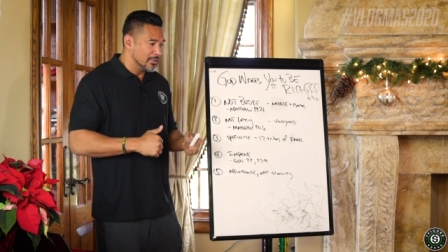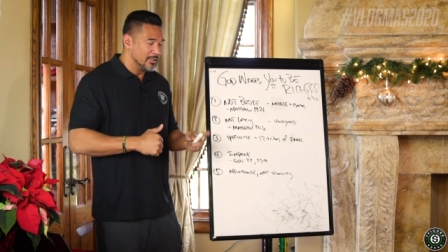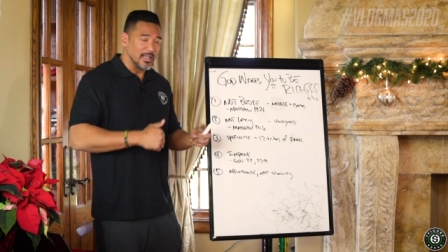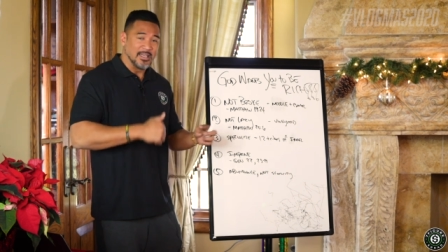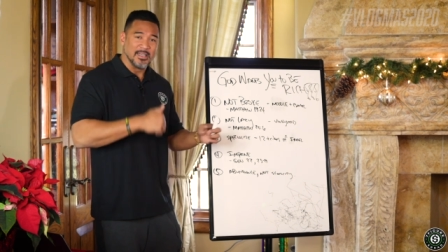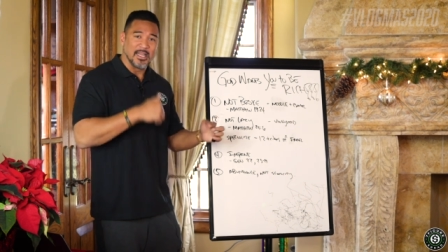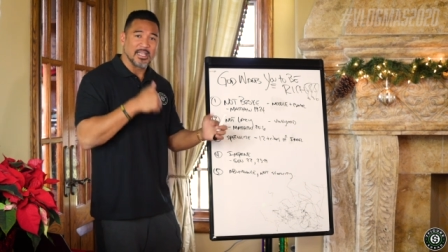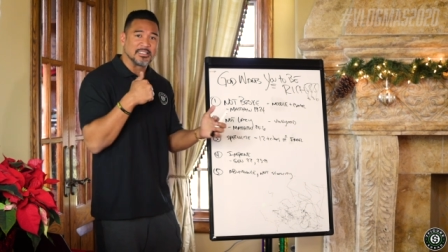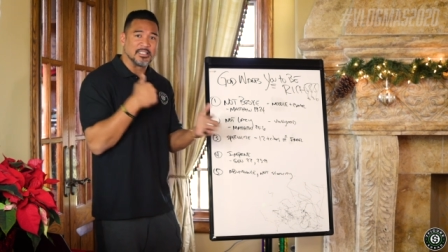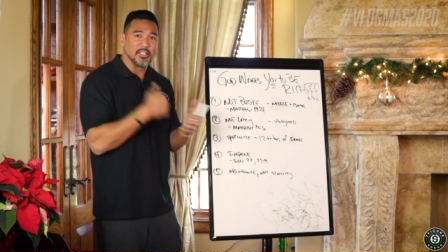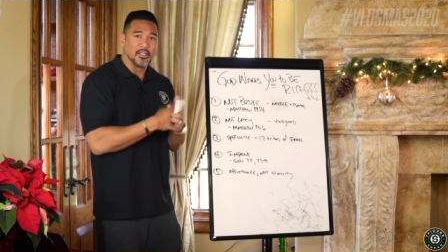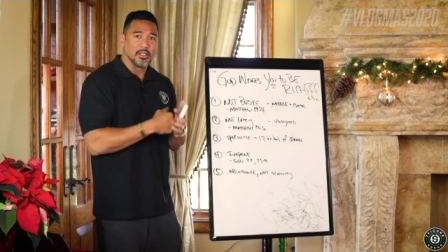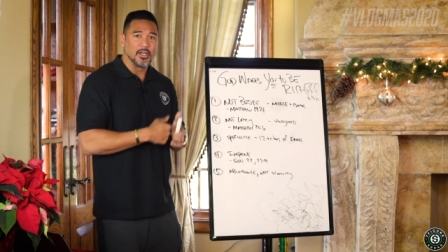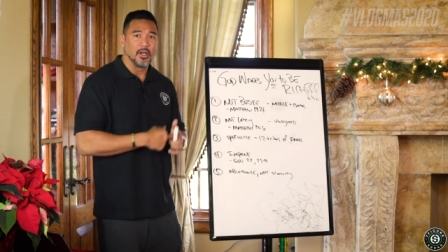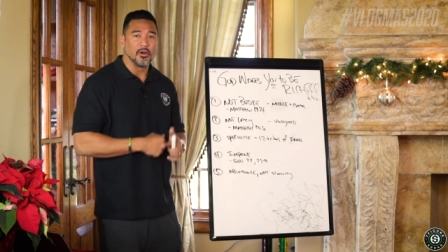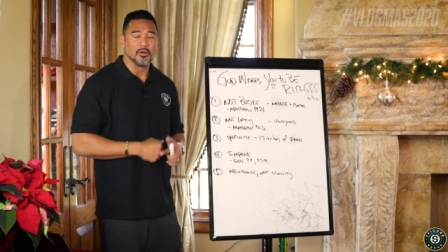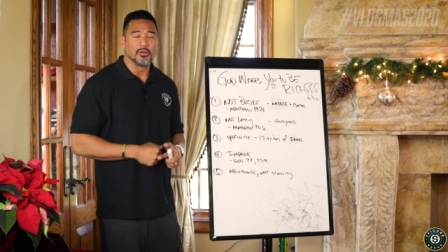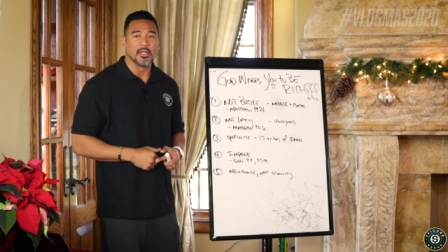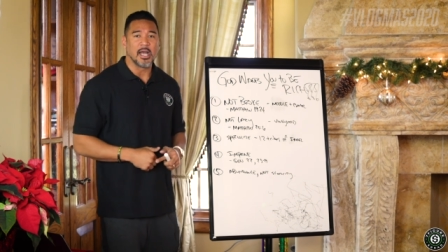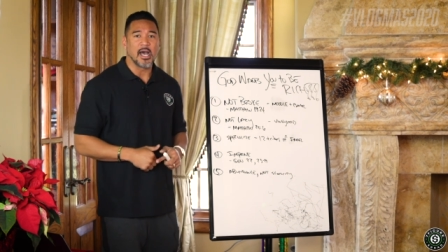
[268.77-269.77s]
and next thing you
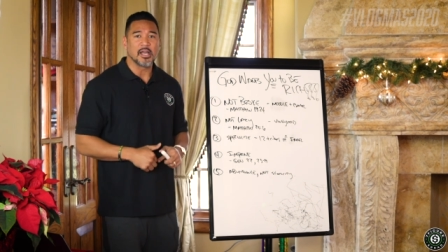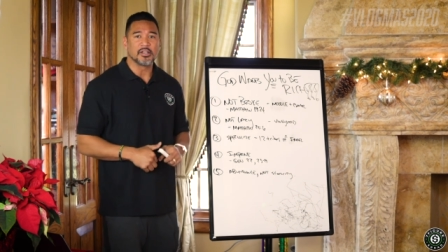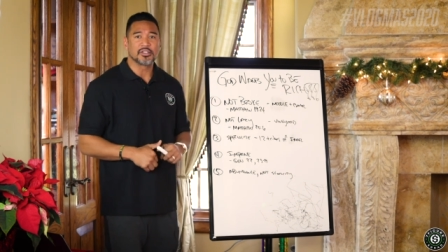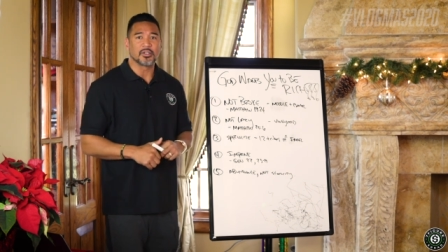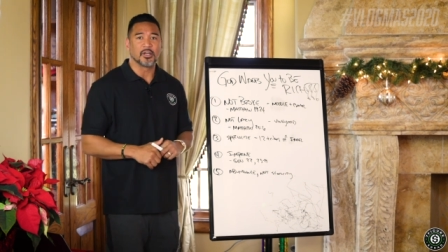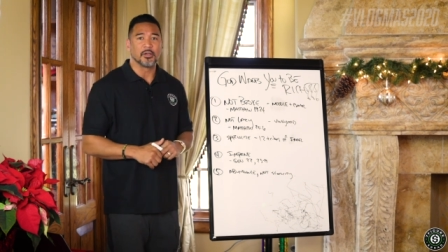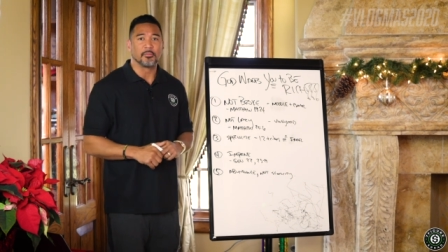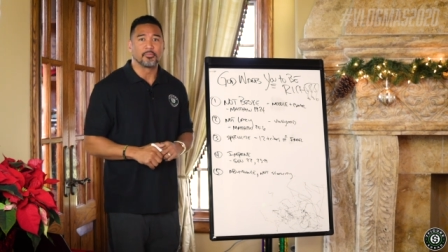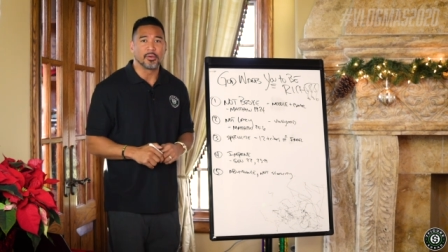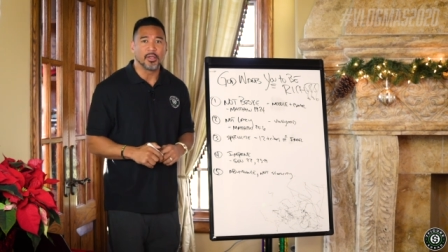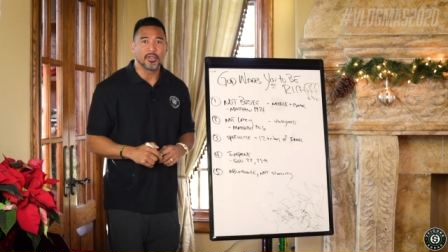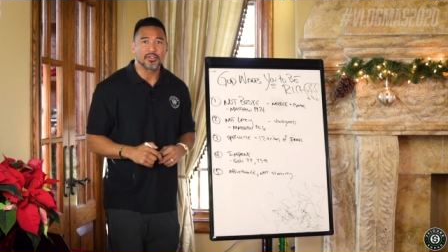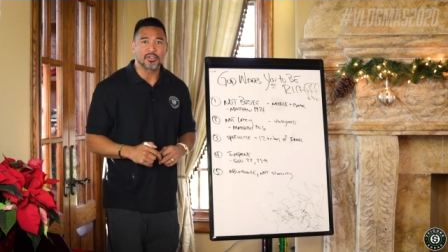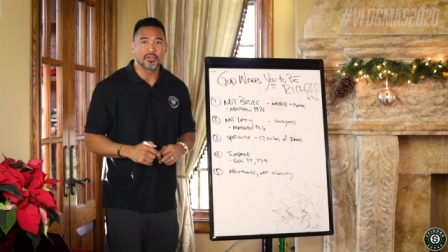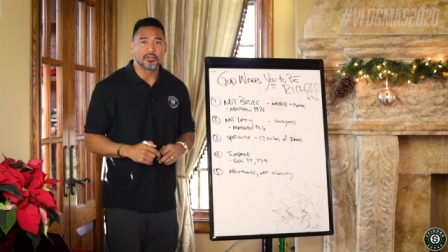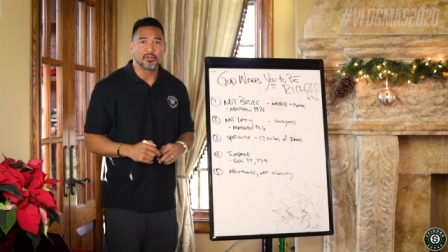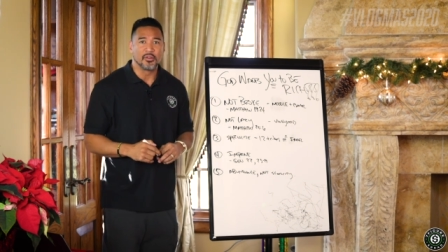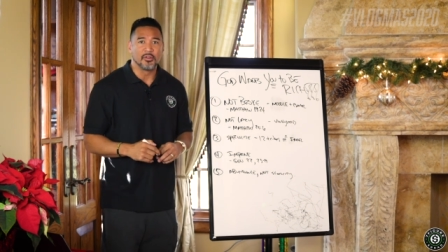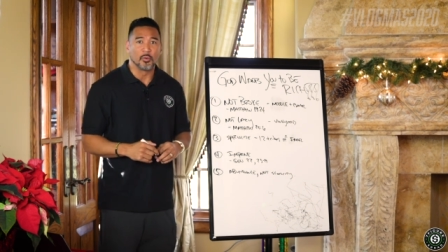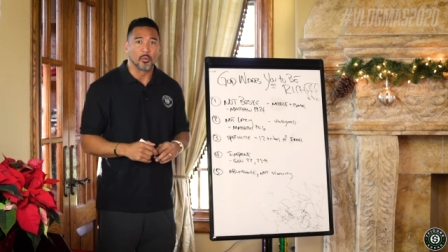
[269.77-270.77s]
know, God is starting to
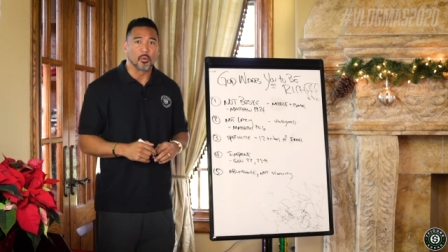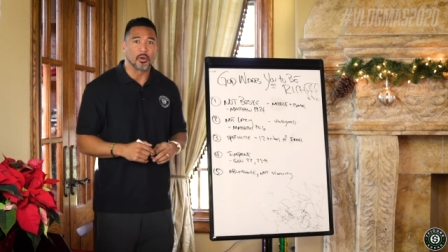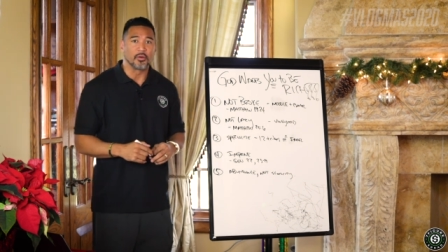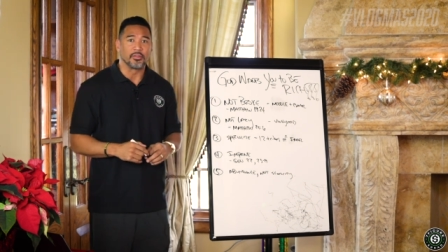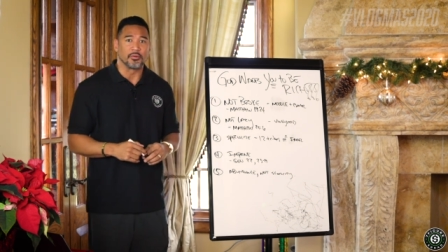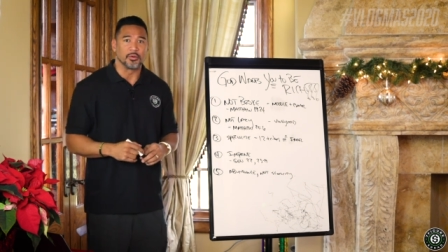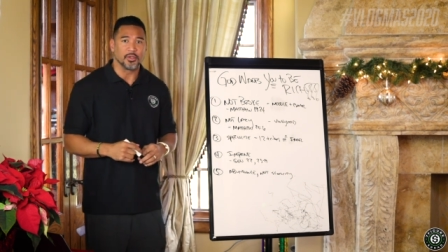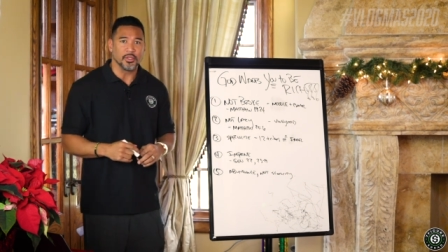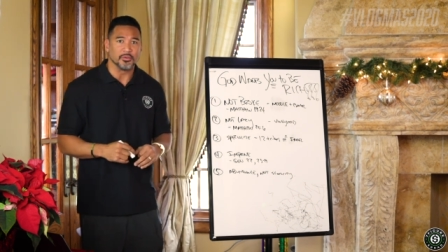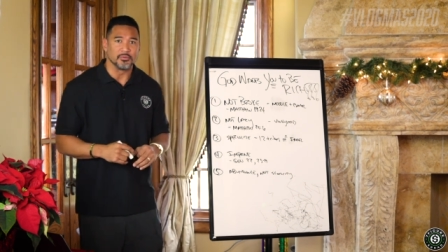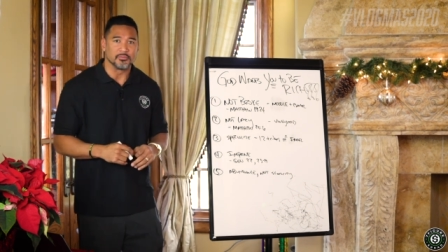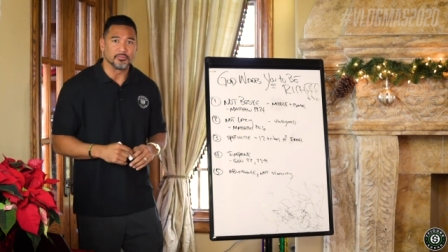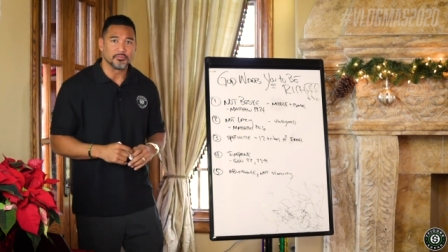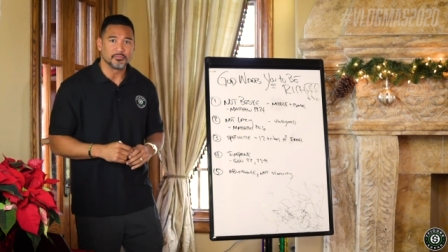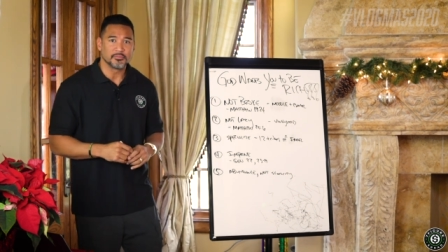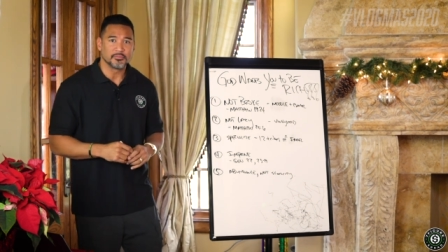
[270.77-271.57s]
preach the word through you.